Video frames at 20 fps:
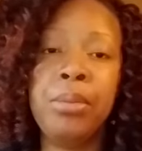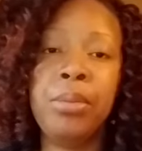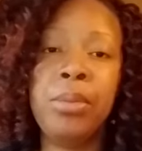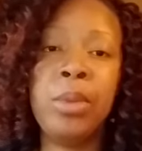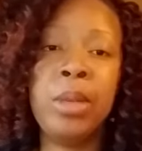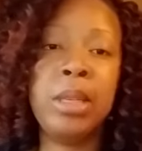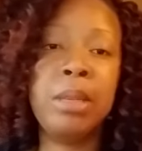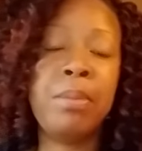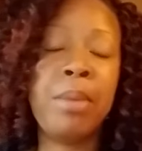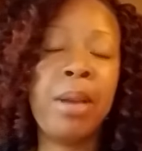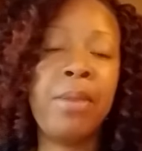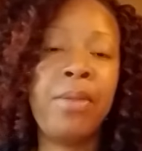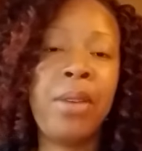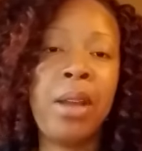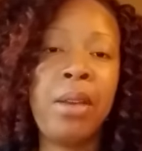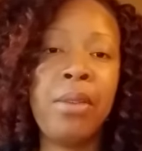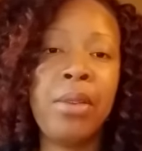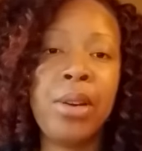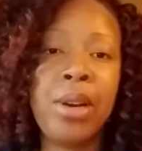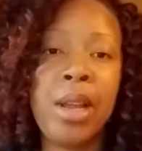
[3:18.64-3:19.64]
which my
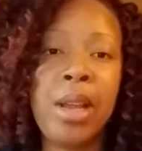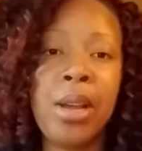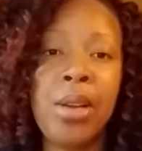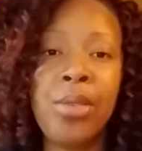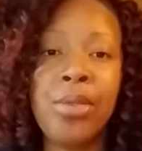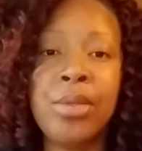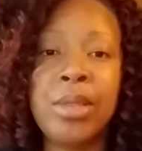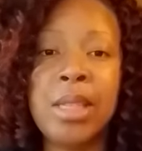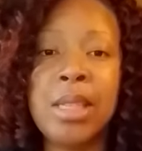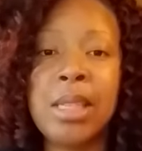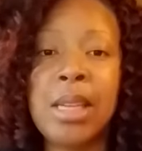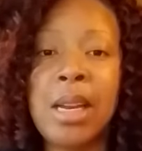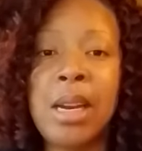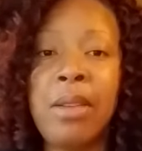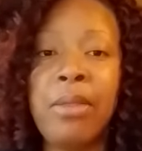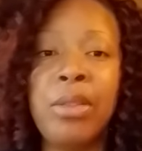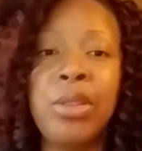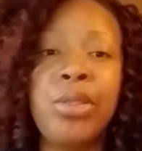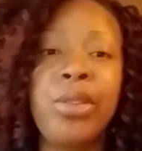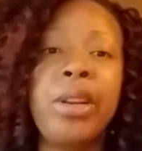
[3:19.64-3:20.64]
favorite now, since I
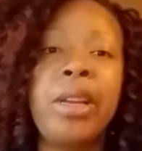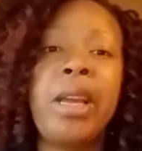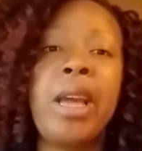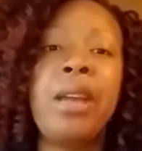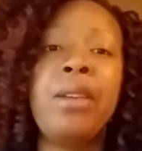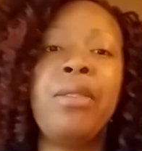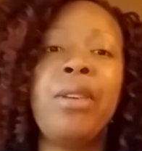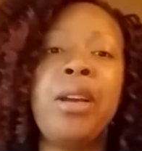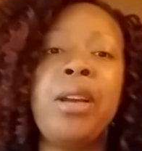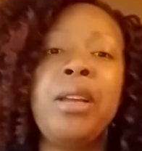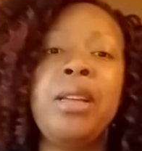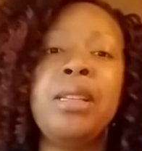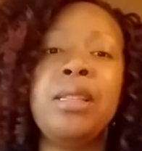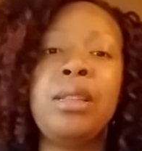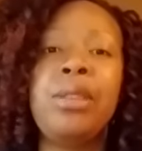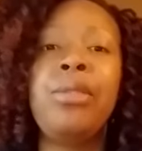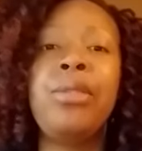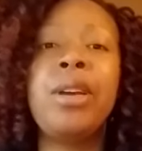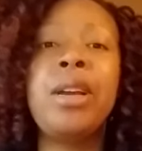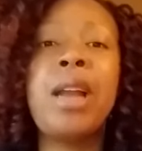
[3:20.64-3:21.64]
never drank Gatorade, is the
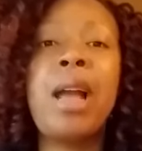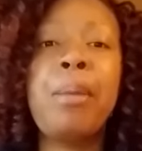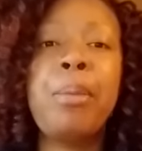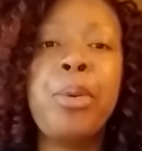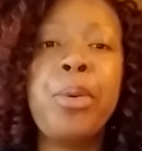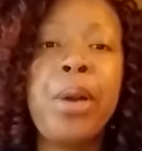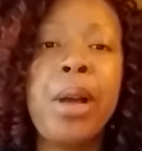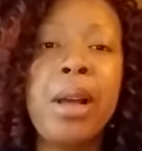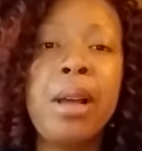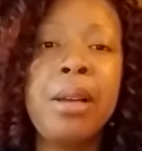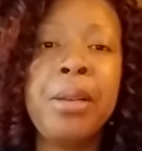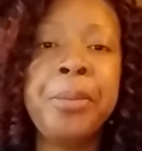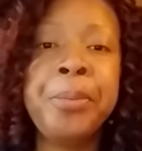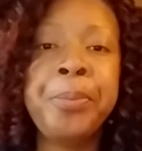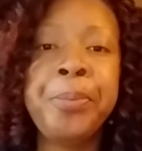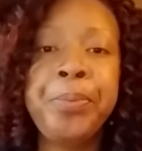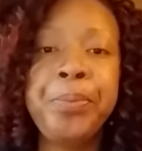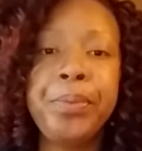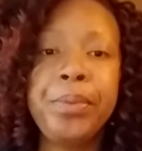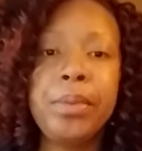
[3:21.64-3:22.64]
green apple kind.
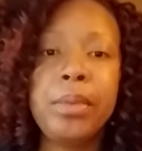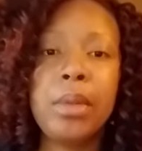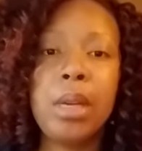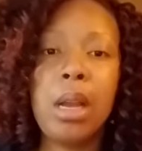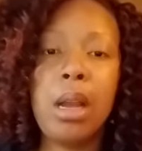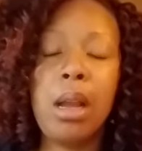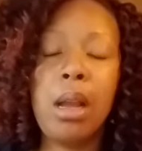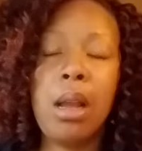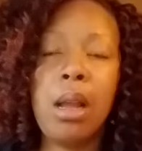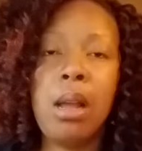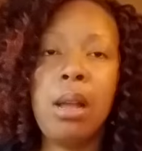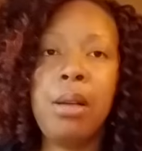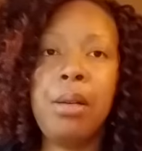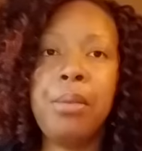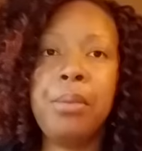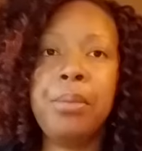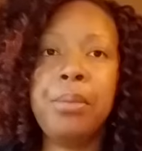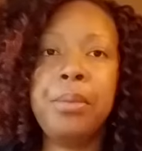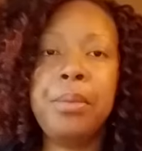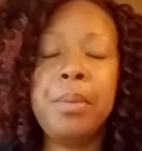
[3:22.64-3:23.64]

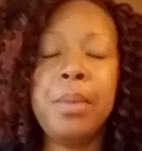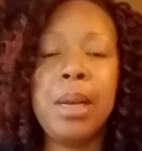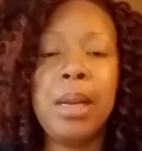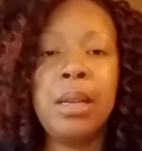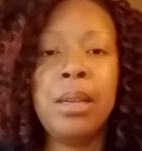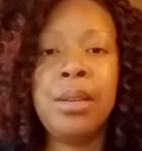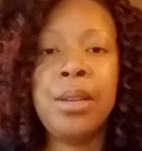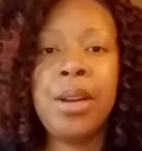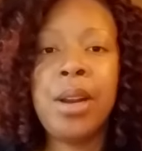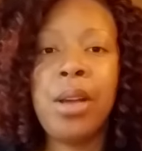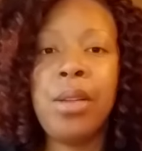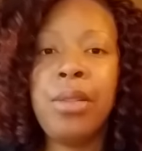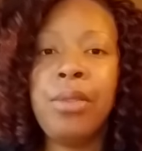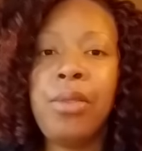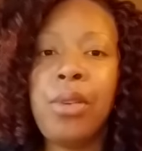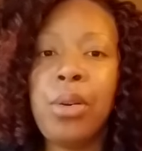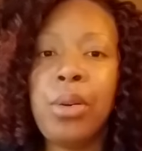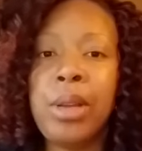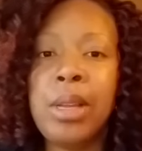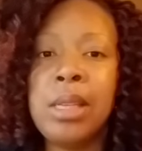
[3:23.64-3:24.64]
But you know, the
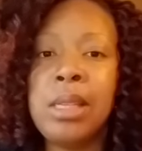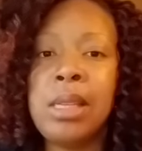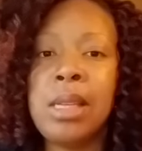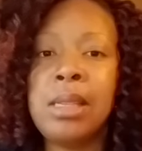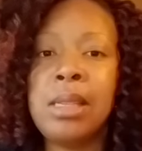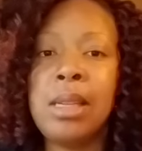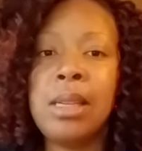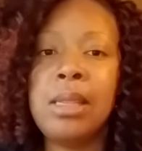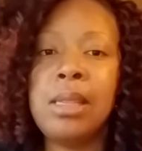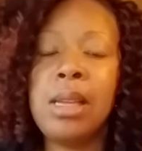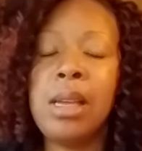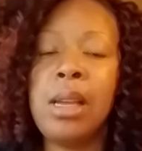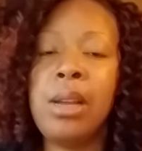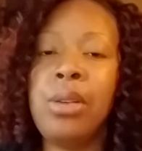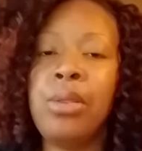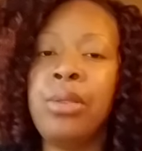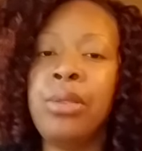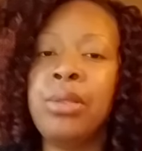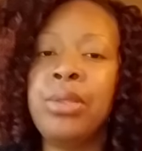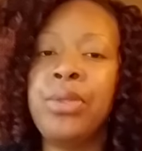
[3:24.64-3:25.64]
focus, as they said,
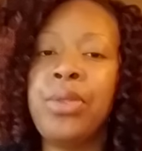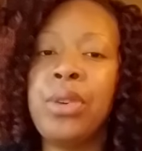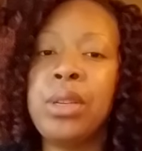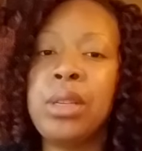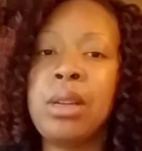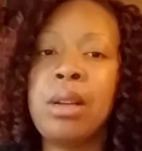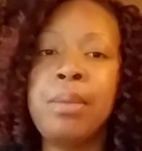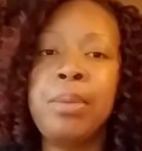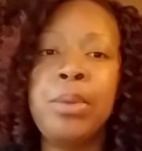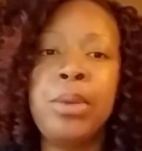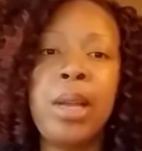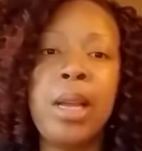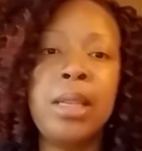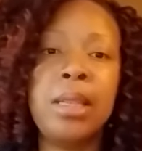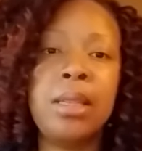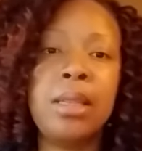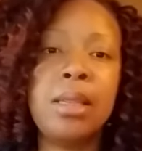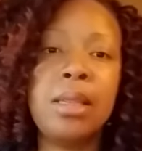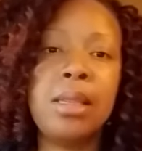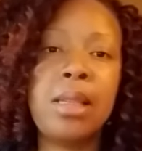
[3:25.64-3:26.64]
on those first couple days
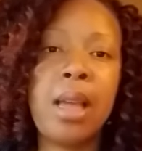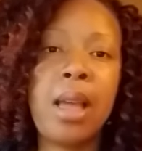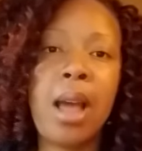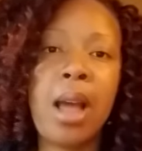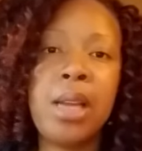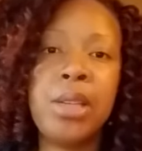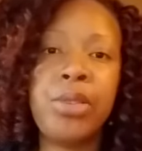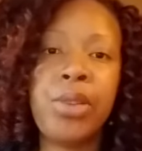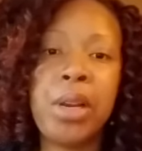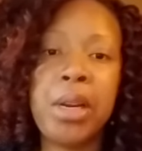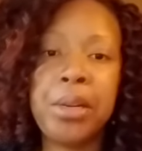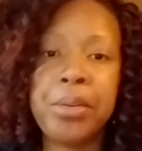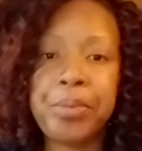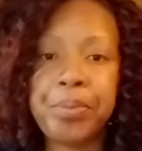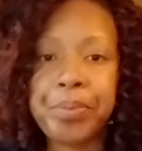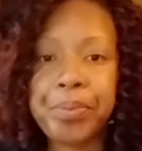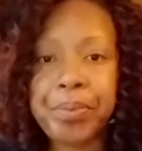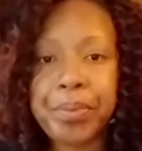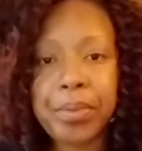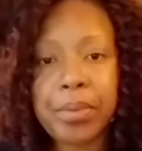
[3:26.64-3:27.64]
to stay hydrated,
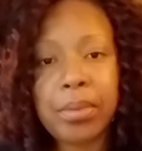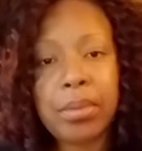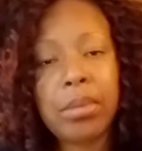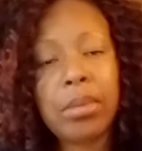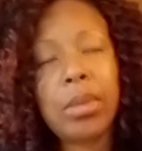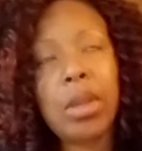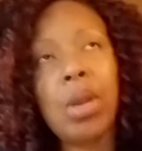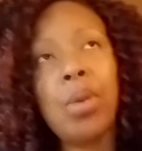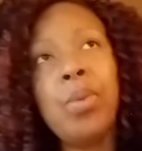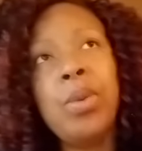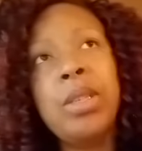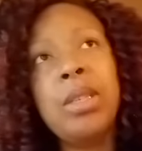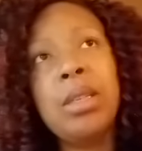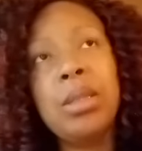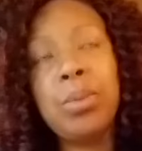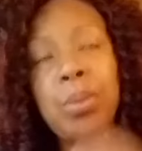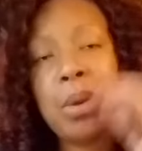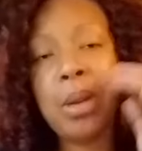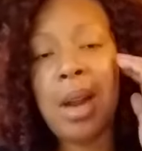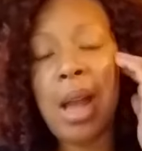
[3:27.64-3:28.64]
which is
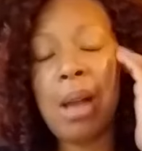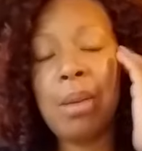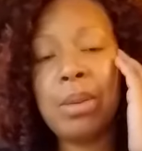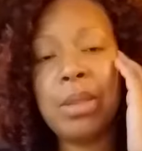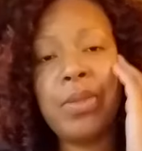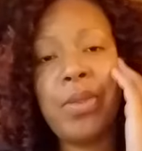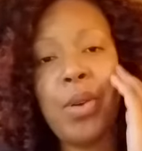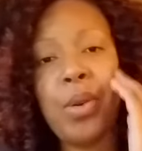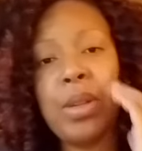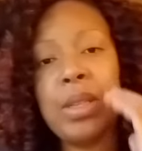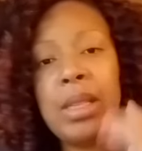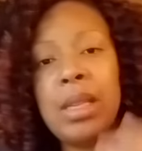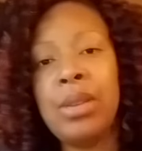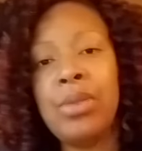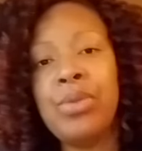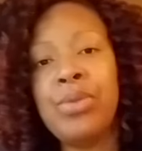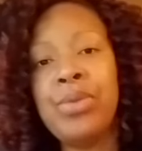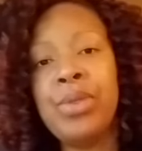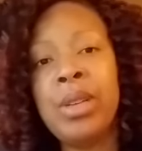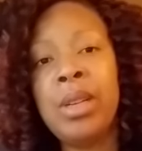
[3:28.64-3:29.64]
what I was
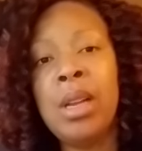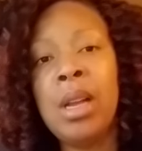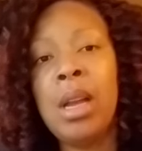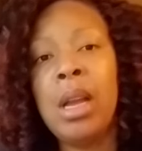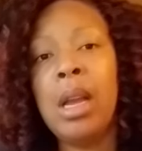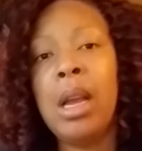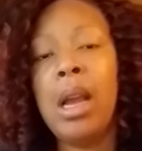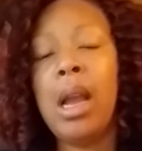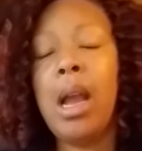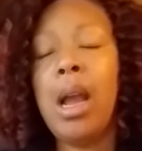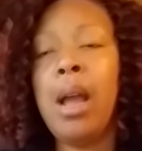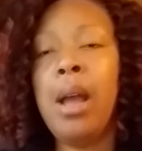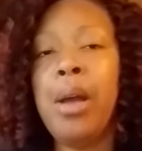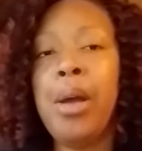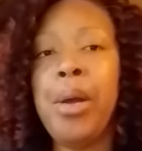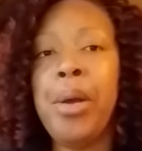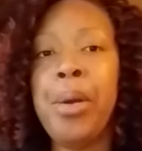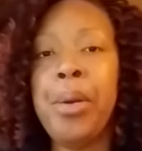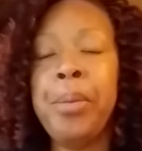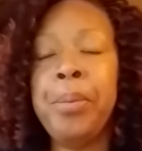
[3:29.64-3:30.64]
focusing
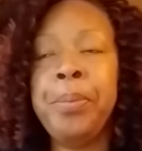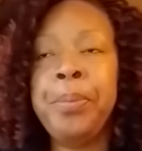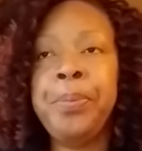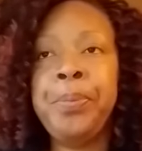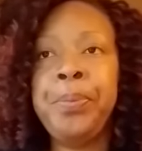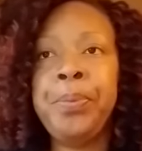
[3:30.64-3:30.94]
on.